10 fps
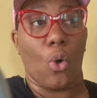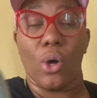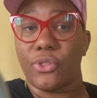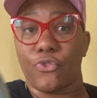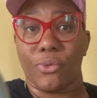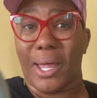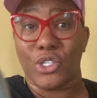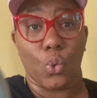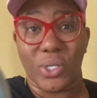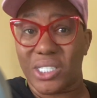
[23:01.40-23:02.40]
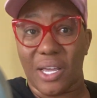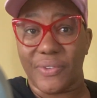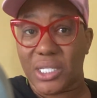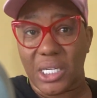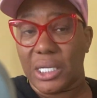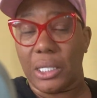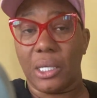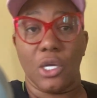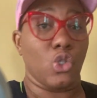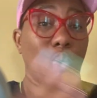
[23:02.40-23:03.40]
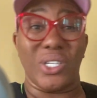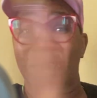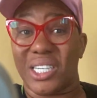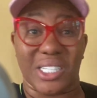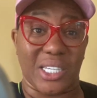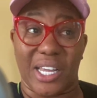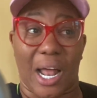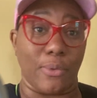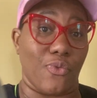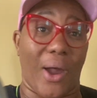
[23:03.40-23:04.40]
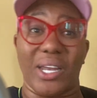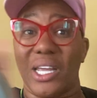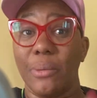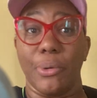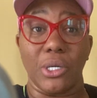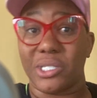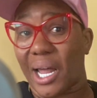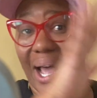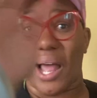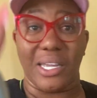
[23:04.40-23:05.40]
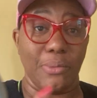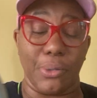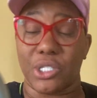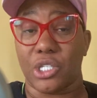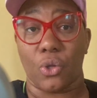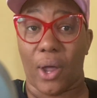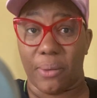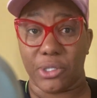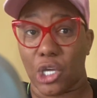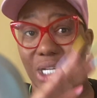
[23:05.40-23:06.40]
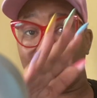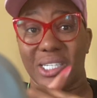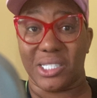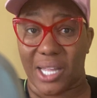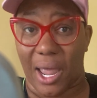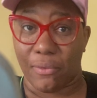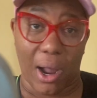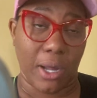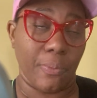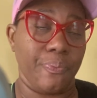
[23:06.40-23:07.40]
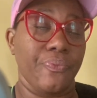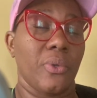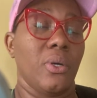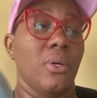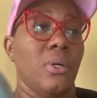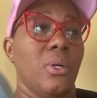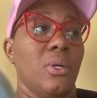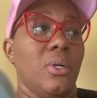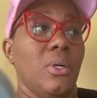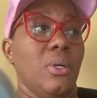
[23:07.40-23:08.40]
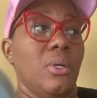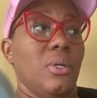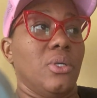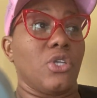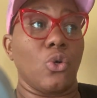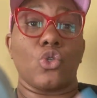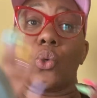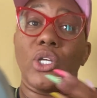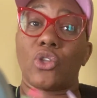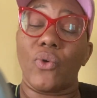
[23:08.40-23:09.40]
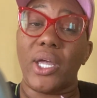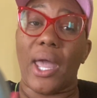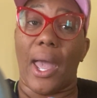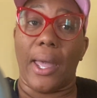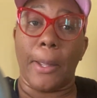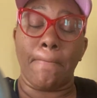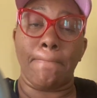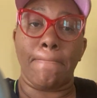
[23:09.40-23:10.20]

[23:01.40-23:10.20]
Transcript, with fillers: an author from like 2017, 2016. I was writing ebooks and I got ebooks still on Amazon to this day, right? So 23 came